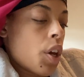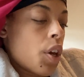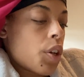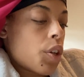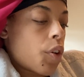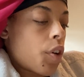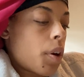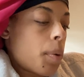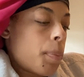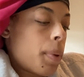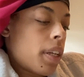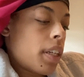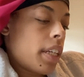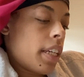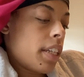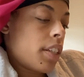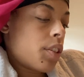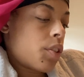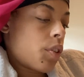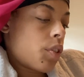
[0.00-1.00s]
Europe and
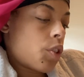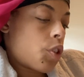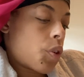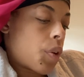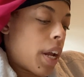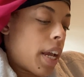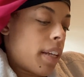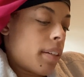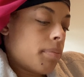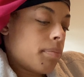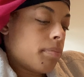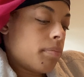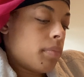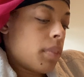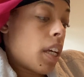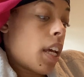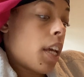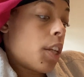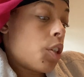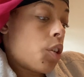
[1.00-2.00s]
Eastern trade.
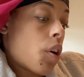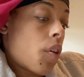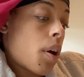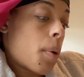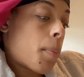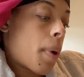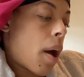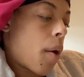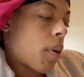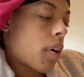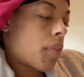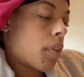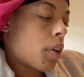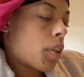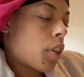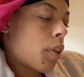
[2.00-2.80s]
In Europe, however,